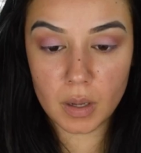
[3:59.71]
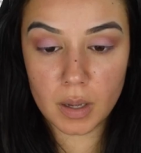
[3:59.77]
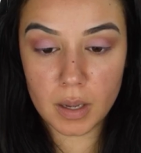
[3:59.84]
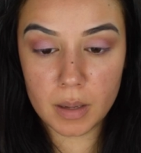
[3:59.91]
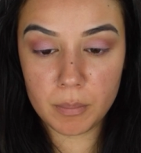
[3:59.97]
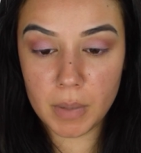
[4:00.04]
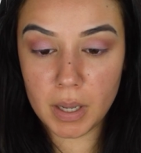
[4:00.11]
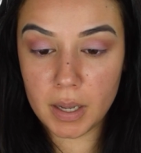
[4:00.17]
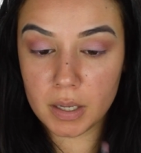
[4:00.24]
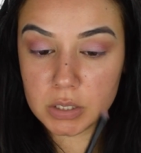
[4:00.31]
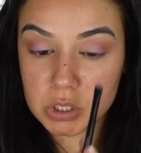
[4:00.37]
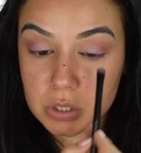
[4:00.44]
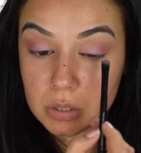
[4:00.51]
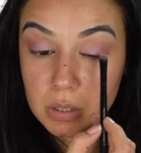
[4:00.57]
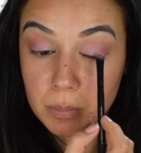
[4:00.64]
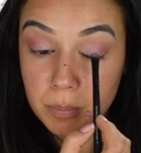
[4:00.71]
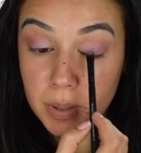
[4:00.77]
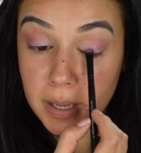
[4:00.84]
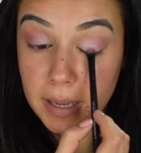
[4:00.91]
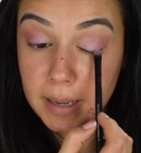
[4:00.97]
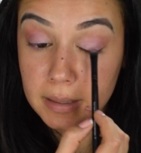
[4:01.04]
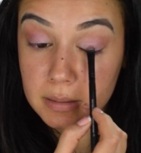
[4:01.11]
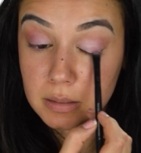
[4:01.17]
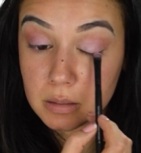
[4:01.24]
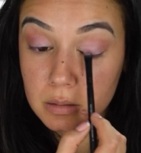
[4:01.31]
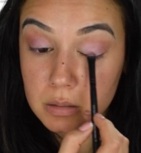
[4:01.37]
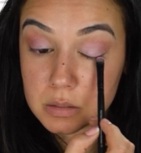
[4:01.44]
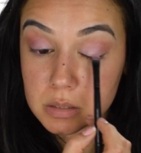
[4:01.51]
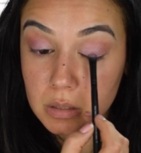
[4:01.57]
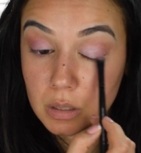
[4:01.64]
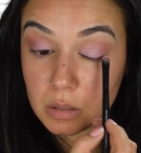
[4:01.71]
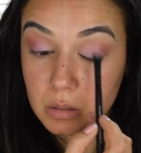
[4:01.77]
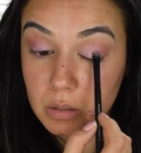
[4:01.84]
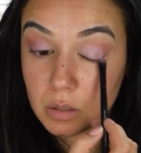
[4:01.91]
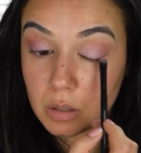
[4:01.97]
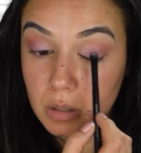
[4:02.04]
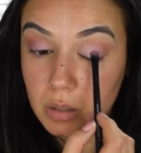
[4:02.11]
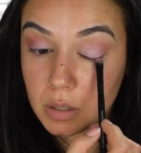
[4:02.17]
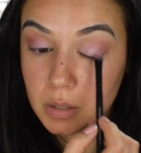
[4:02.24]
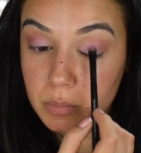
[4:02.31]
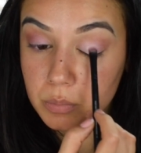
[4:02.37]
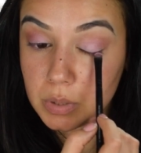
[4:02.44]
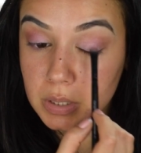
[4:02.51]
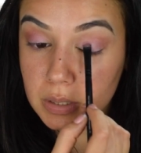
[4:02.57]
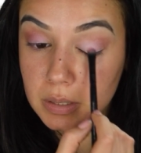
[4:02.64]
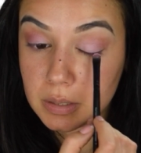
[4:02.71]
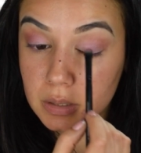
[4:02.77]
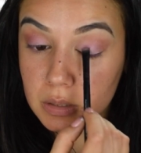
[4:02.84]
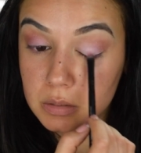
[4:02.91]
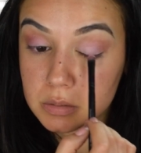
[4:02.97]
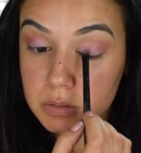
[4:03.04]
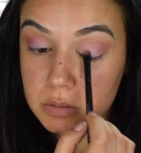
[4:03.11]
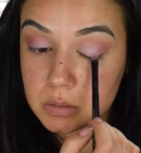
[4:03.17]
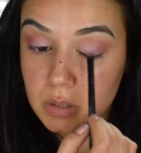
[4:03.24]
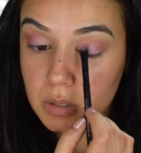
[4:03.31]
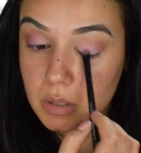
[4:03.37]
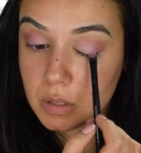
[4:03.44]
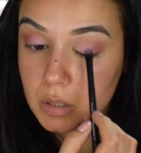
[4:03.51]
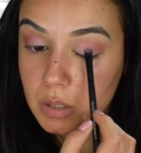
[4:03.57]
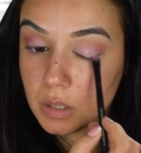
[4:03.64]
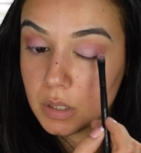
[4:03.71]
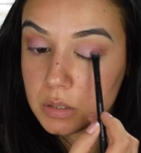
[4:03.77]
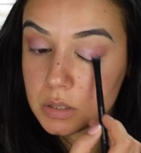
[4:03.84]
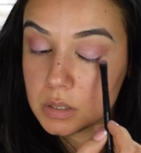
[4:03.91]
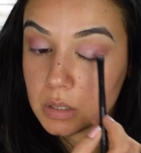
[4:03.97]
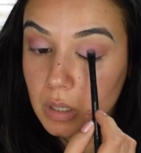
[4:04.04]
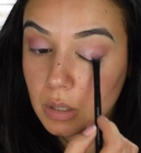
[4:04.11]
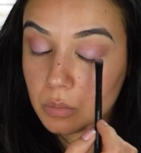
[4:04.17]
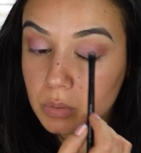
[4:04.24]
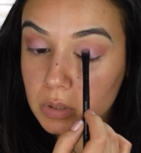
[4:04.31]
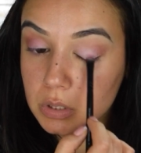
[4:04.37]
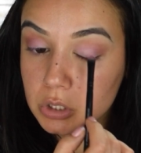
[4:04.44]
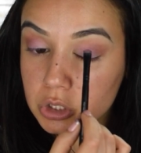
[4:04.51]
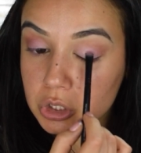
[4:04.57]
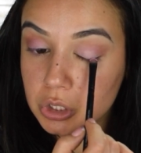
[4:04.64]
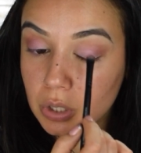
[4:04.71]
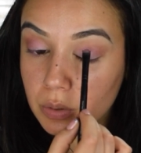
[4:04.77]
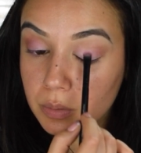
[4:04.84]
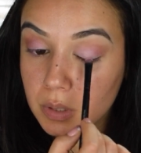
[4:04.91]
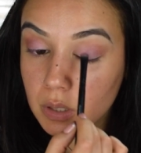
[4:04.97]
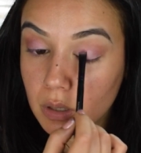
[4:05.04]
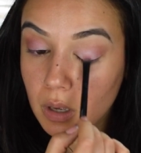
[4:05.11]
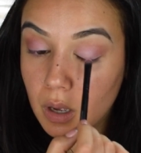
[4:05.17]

I'm actually packing this color on because it's not really showing